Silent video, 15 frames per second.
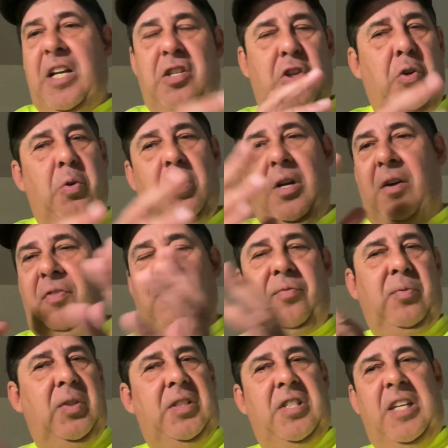2 to
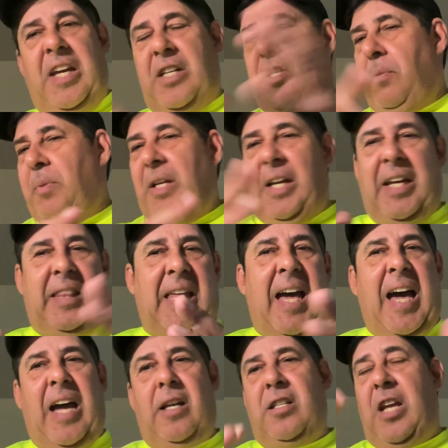6, something like
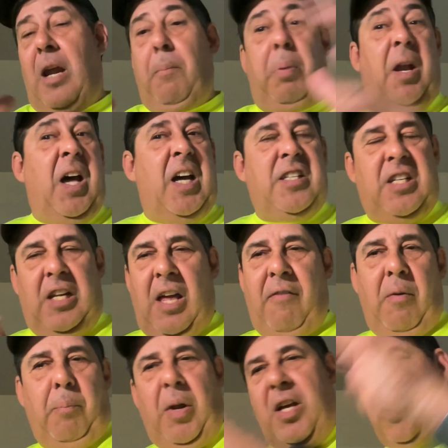that, 10 plus,
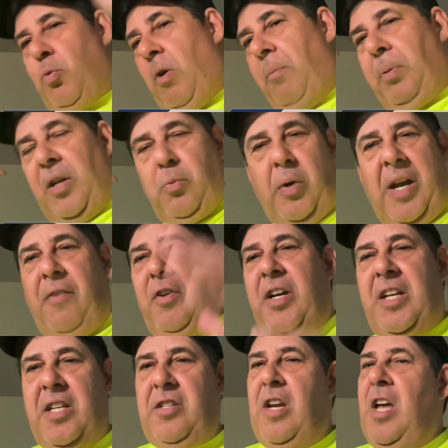11 plus, 12 plus, whatever it
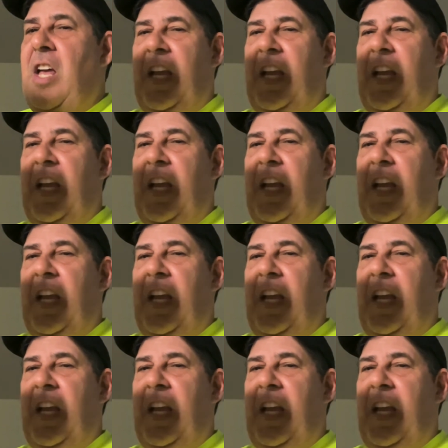is.